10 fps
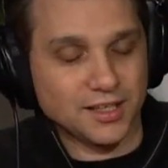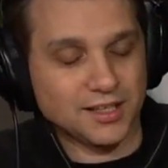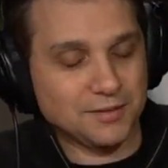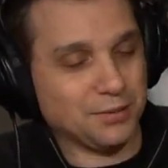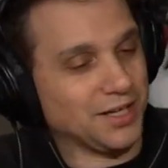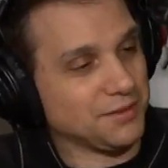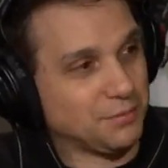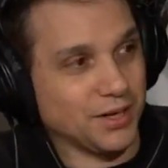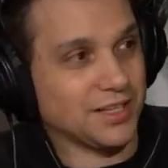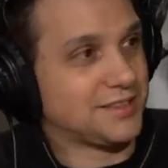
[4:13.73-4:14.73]
uh, but
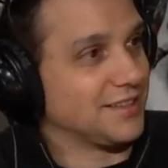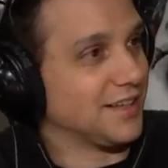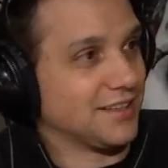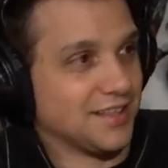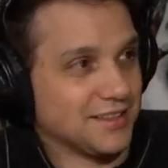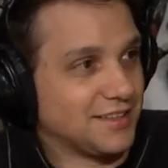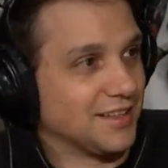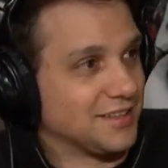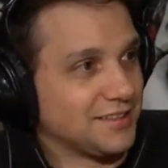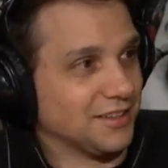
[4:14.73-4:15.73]
but uh, that
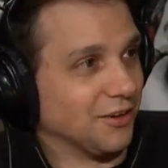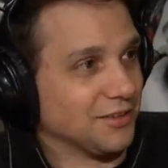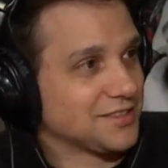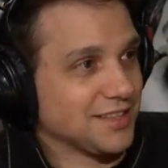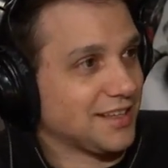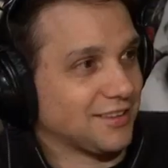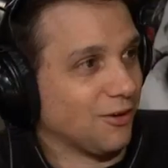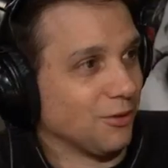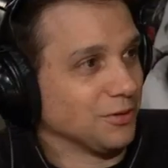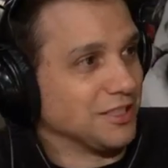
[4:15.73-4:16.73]
that you know, it's like the
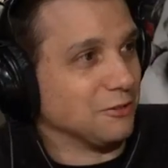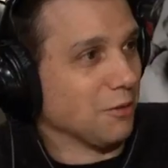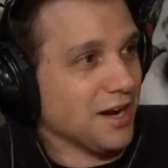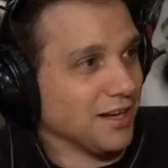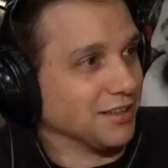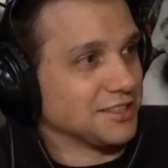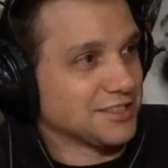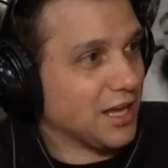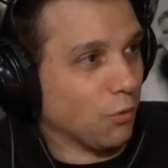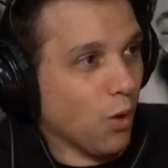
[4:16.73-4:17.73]
holy grail. It's
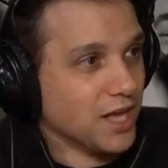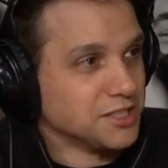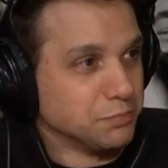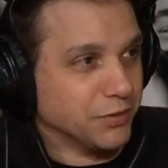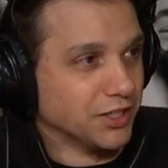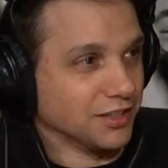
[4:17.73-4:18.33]
yeah. like when's beer